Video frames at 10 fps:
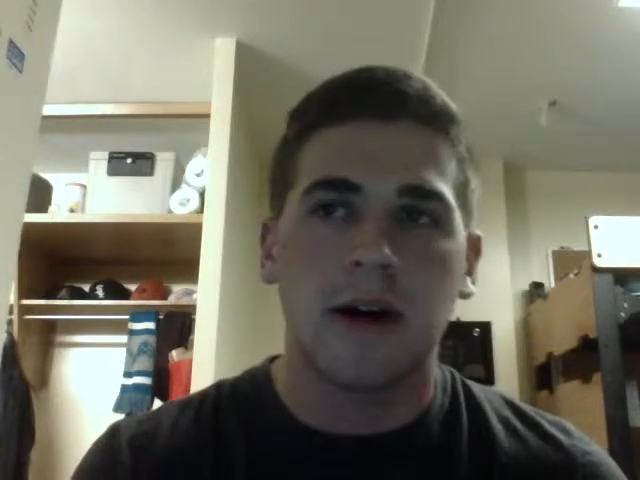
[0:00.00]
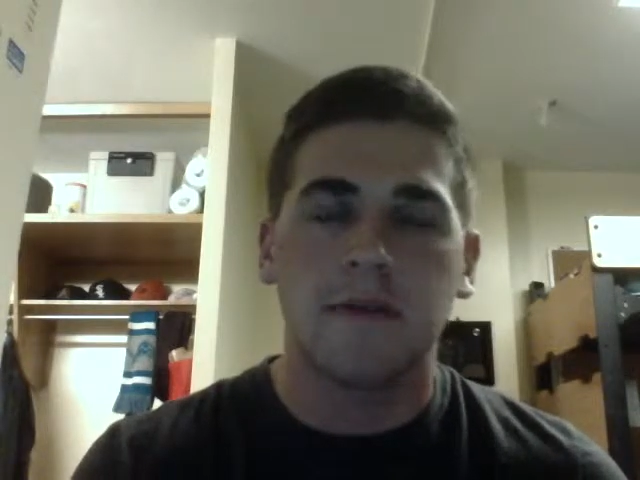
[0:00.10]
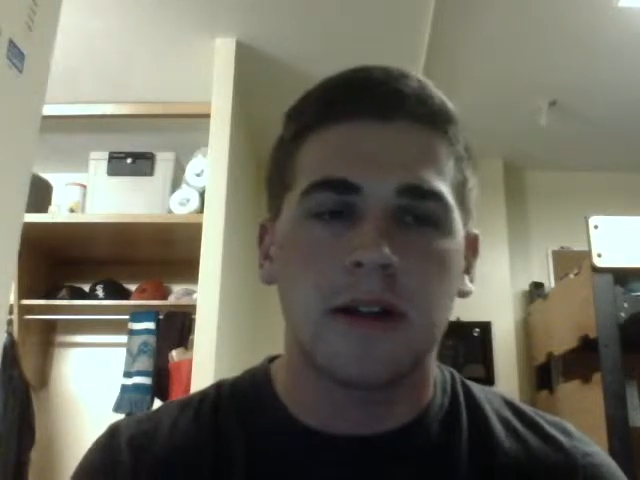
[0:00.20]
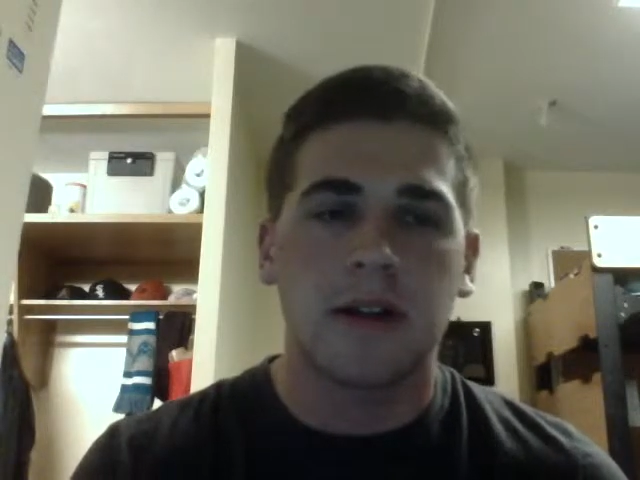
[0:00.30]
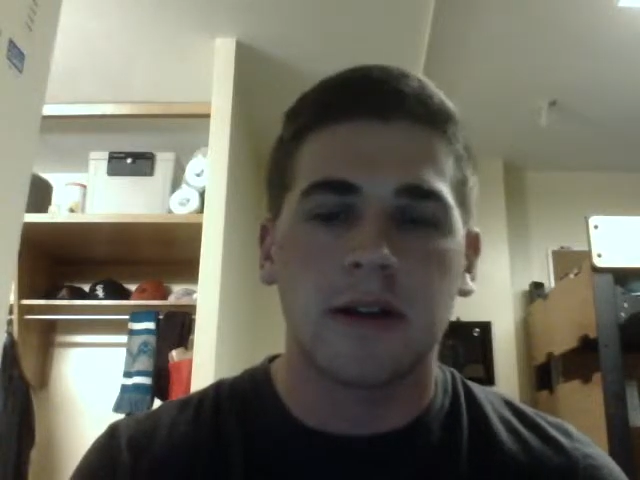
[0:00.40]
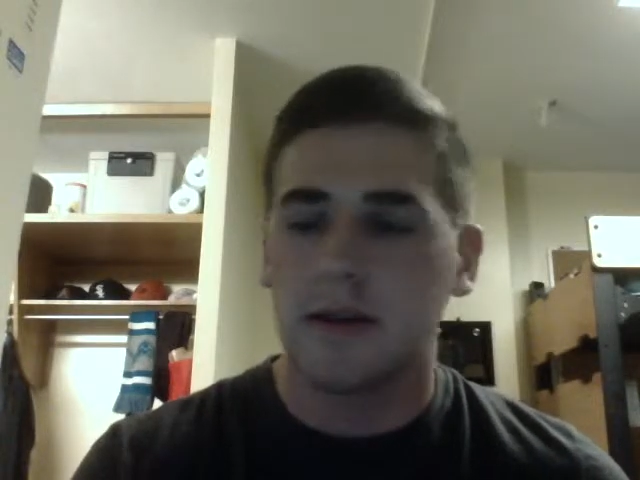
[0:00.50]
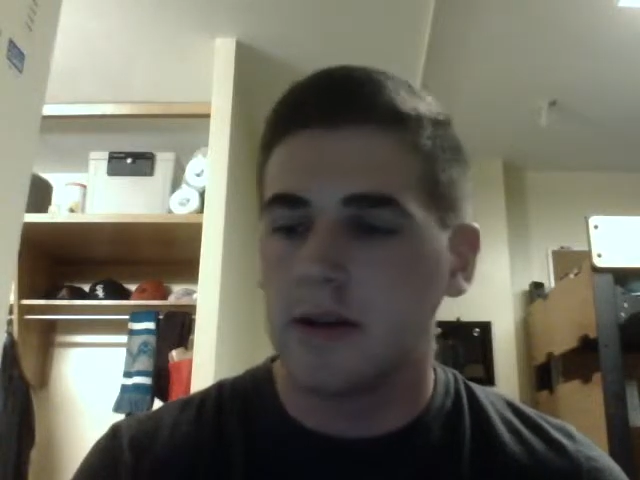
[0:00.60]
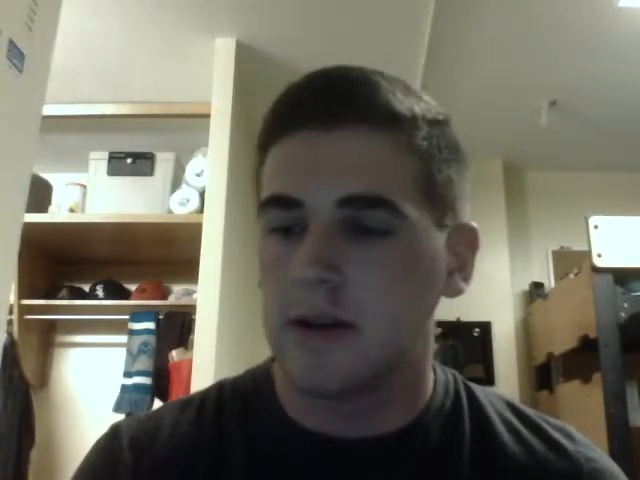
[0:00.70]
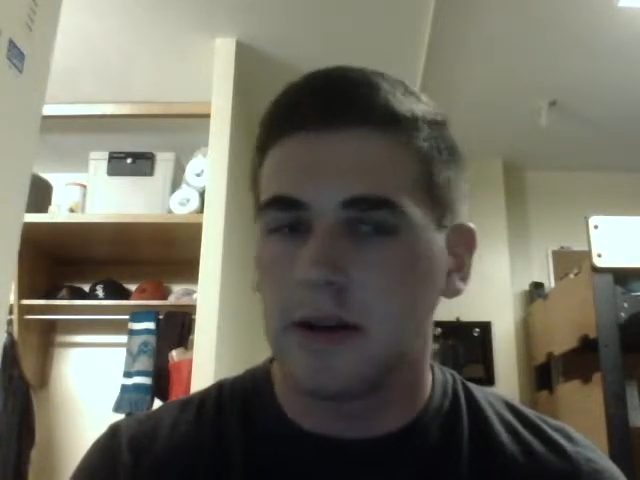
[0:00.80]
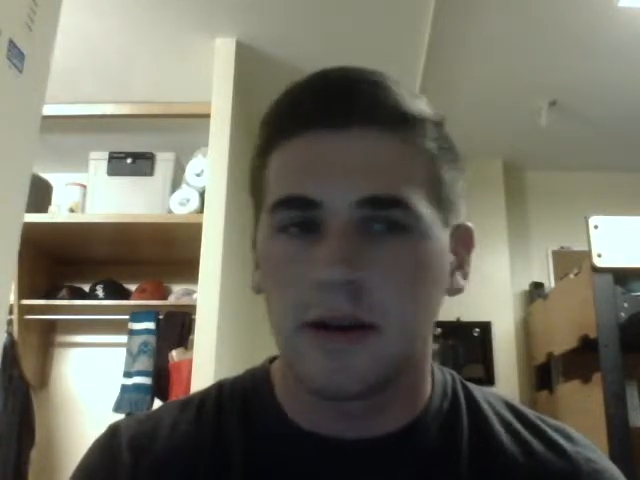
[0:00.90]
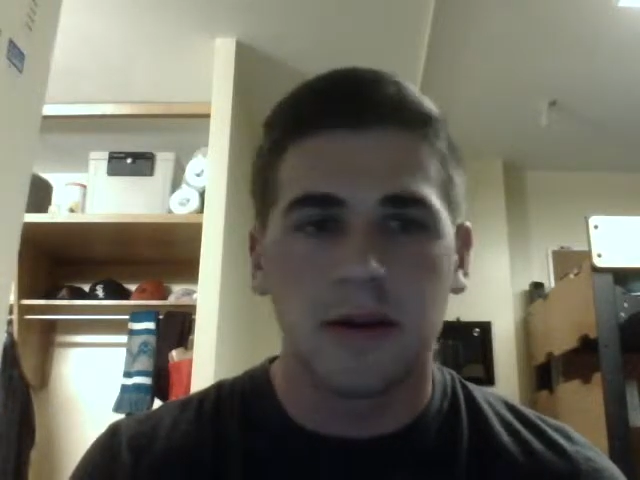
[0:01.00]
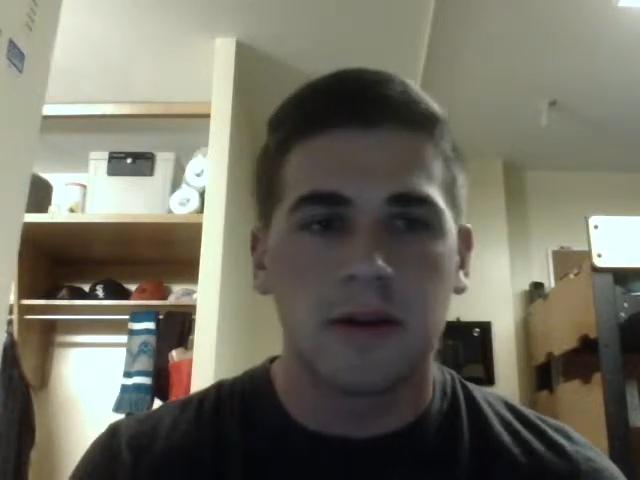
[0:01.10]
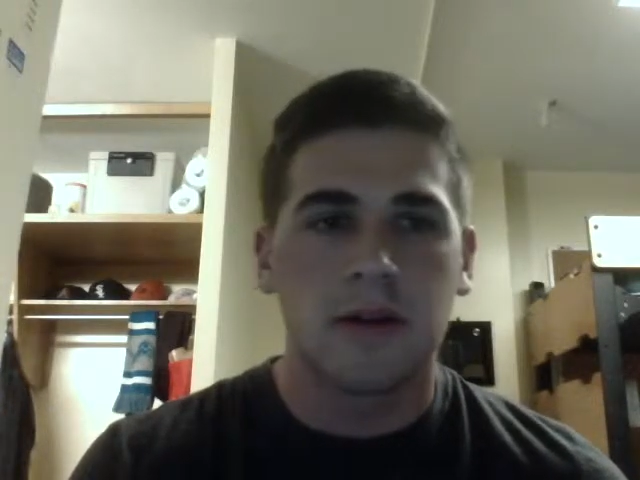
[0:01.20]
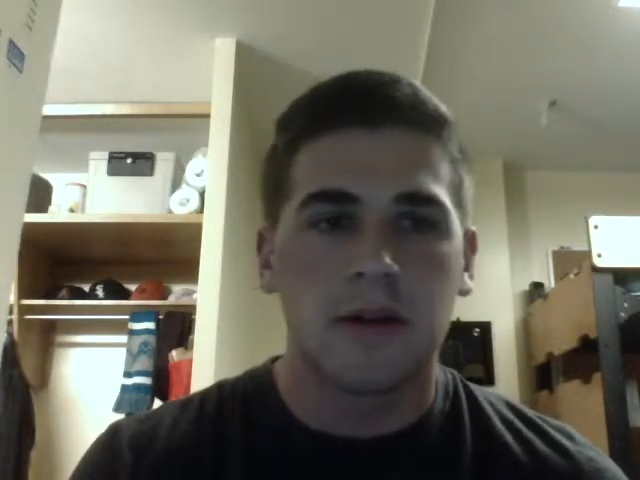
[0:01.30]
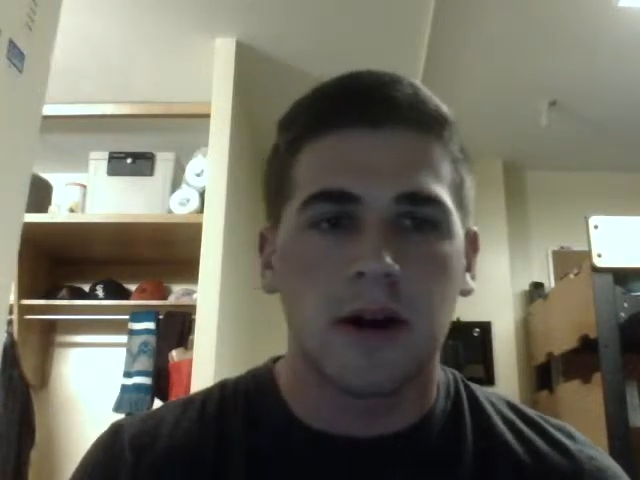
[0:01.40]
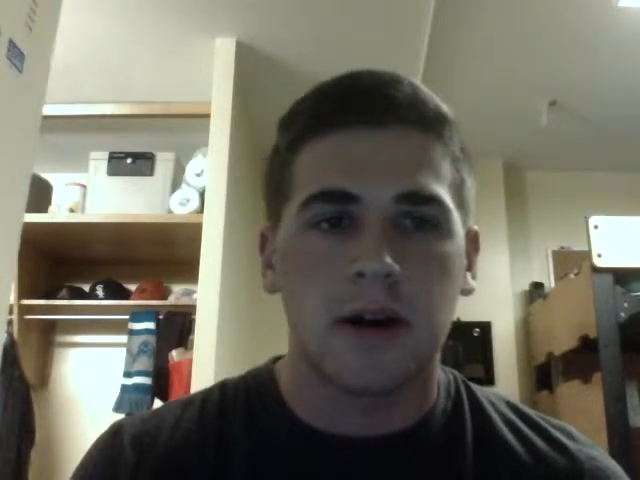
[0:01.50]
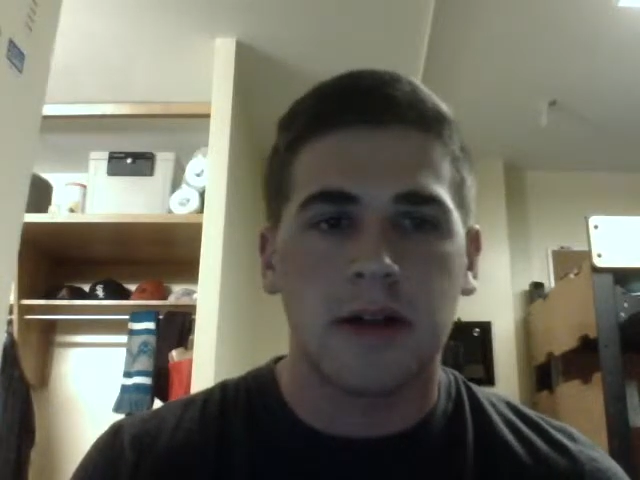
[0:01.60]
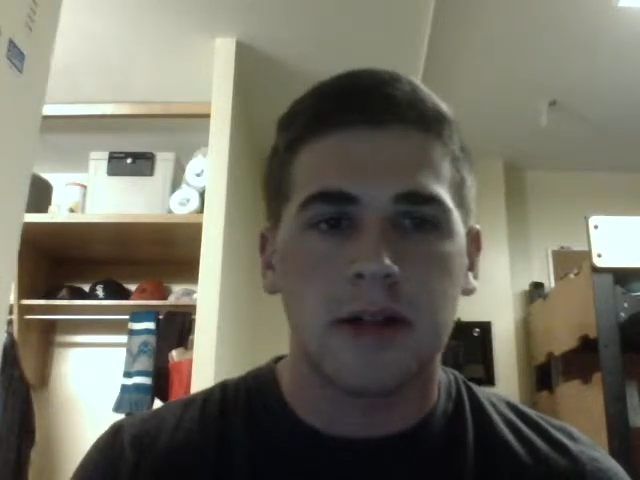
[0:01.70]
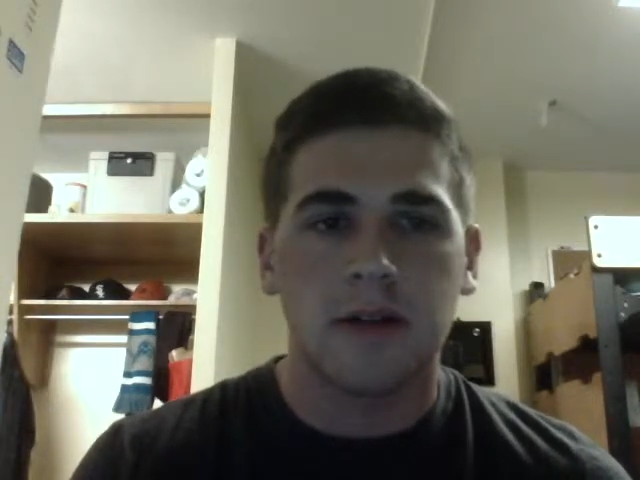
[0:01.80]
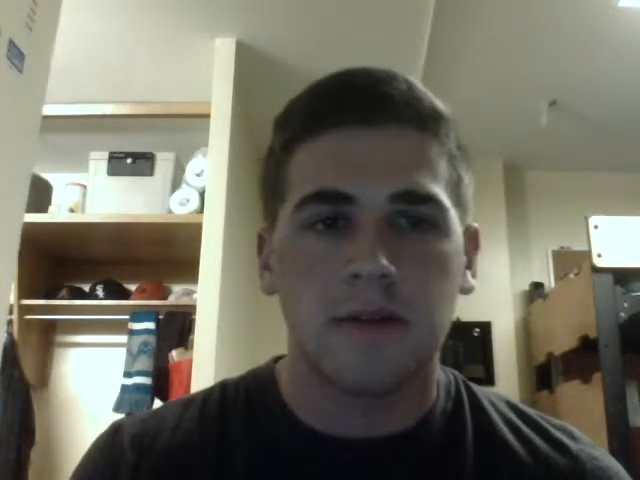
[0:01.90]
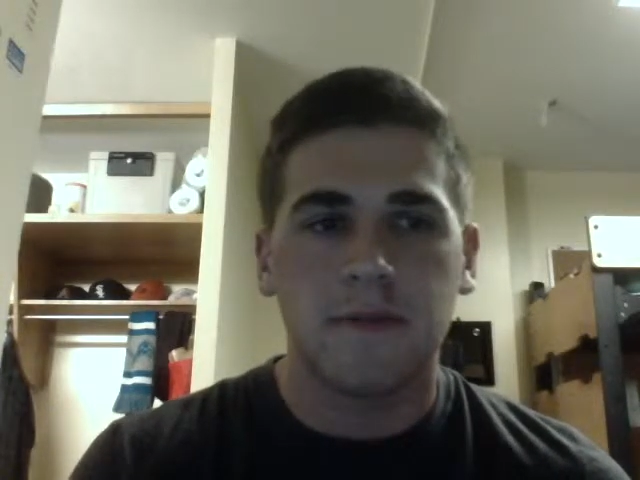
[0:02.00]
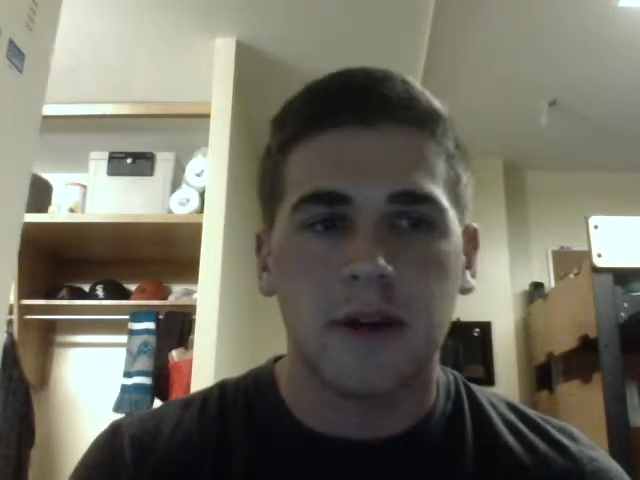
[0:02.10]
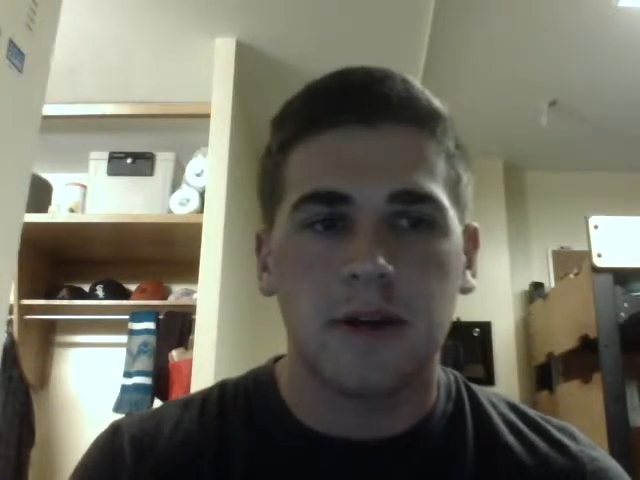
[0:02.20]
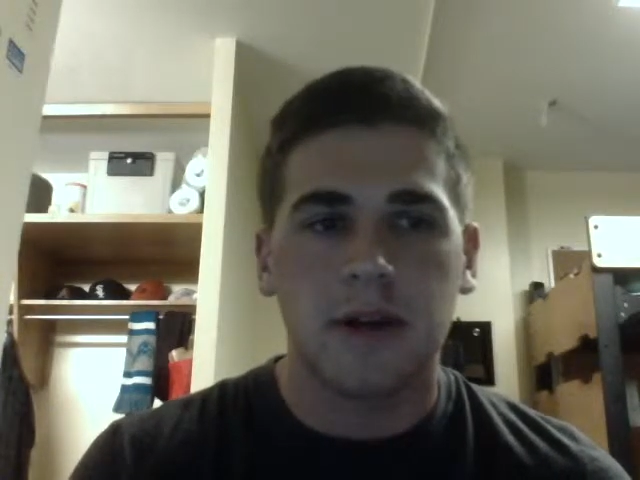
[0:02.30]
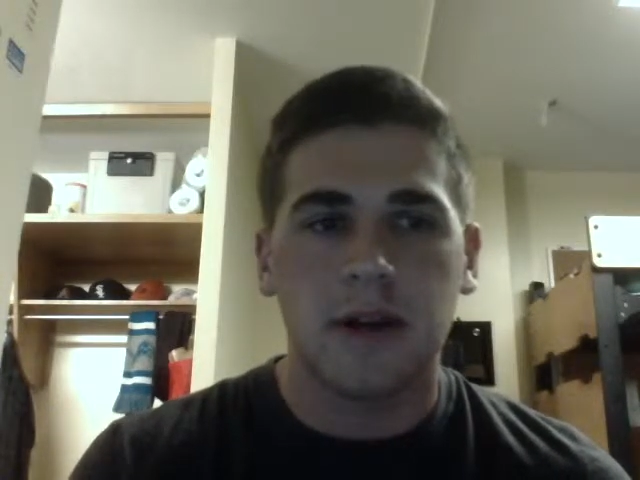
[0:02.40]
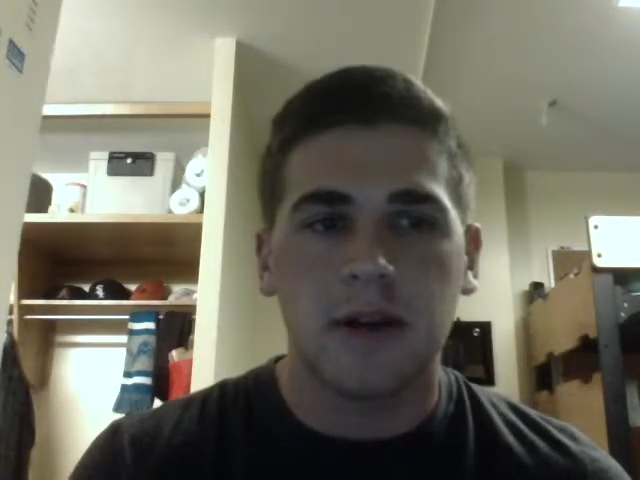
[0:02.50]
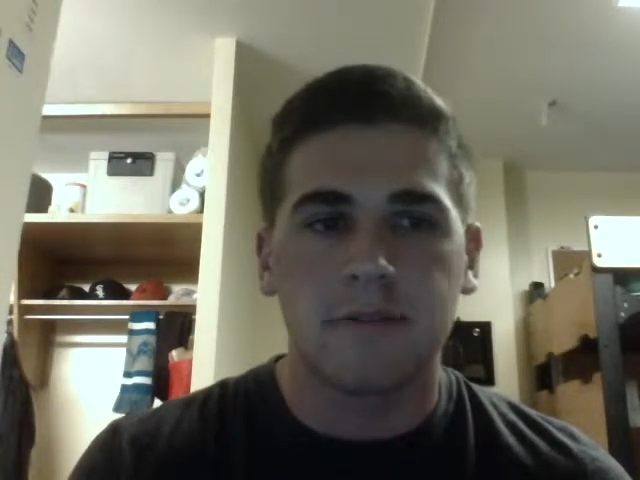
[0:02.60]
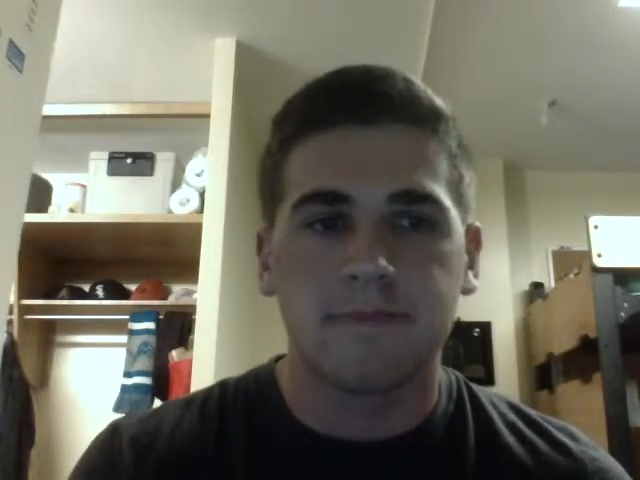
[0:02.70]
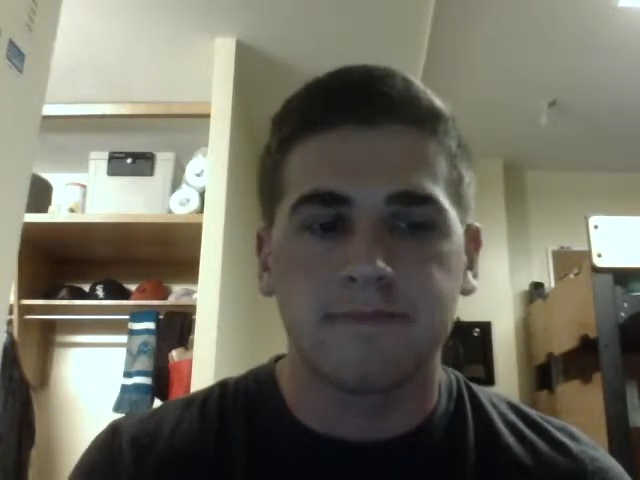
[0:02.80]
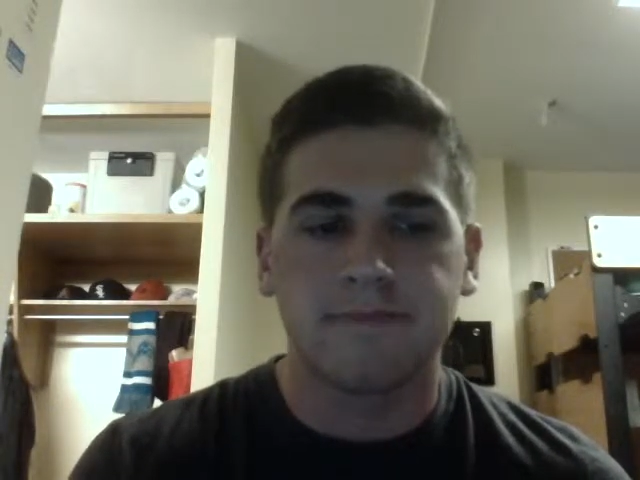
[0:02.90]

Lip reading: obviously, are still very